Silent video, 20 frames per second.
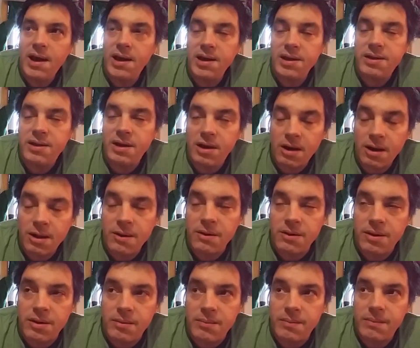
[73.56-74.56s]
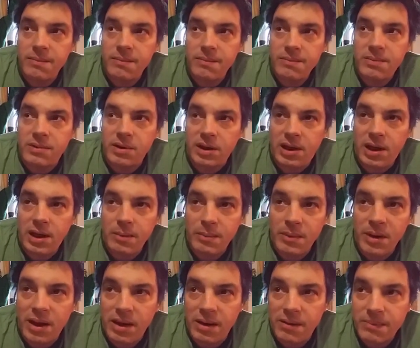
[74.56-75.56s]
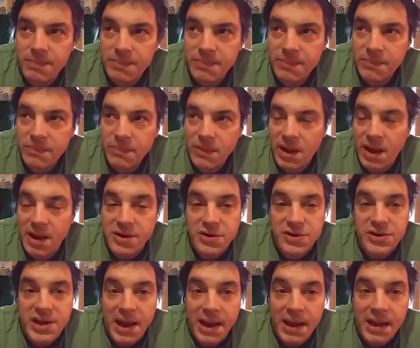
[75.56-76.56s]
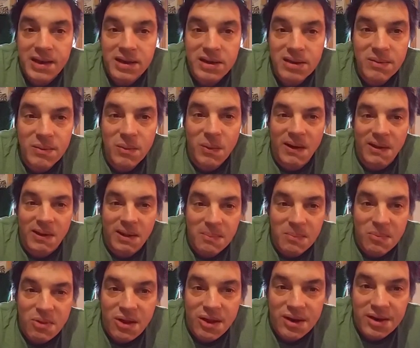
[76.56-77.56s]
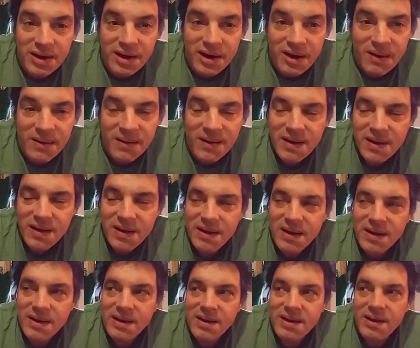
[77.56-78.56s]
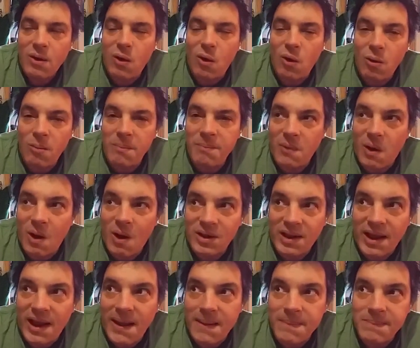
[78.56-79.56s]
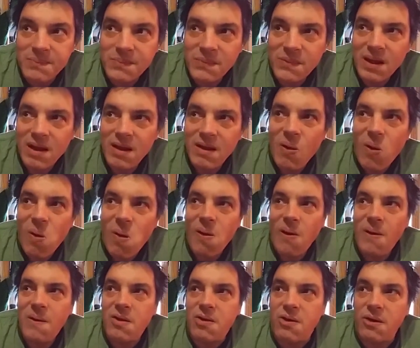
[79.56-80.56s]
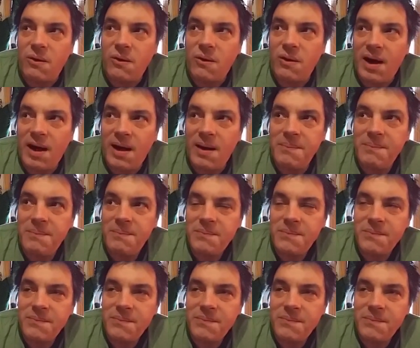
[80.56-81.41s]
anything other than to keep me entertained while I'm sitting here home all day. So,